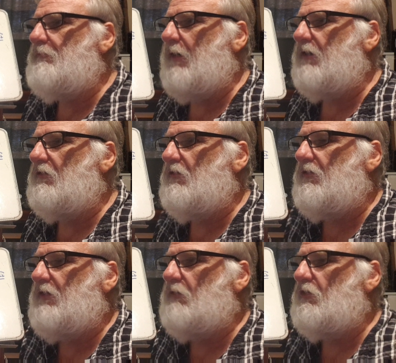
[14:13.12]
But
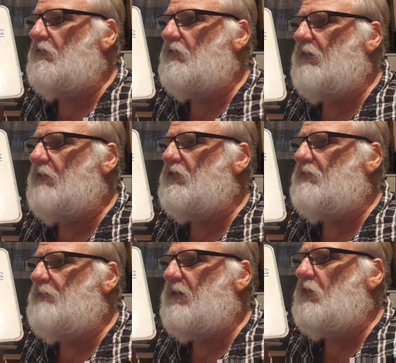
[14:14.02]
there were
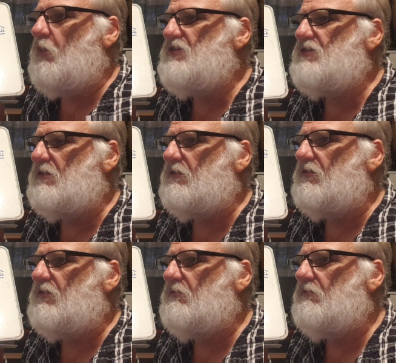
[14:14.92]
some big
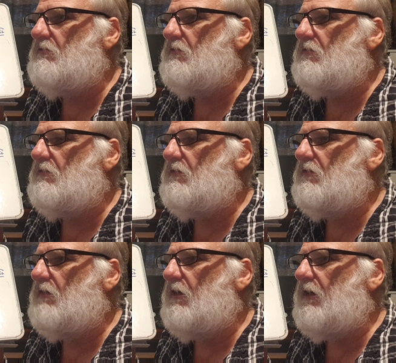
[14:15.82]
questions
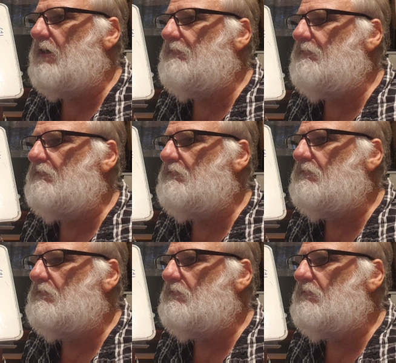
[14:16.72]
that
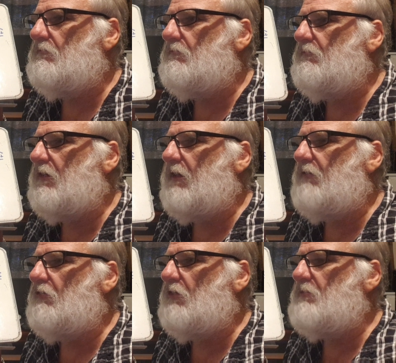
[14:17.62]

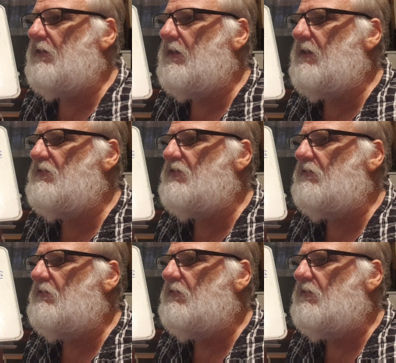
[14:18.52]
hadn't really been
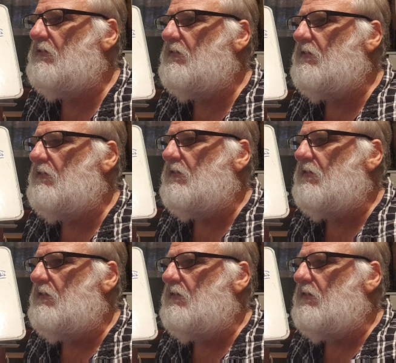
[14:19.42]
answered
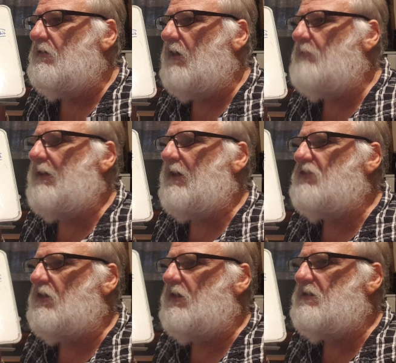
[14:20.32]
about
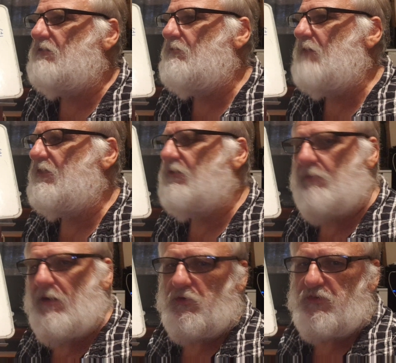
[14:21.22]
scientific method,
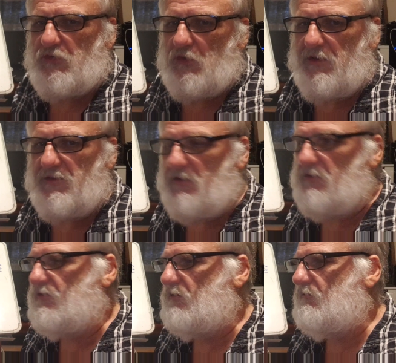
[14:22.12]
about what science
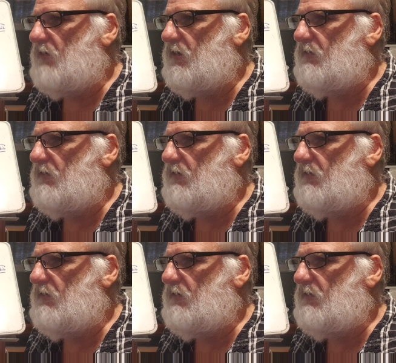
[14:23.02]
is, and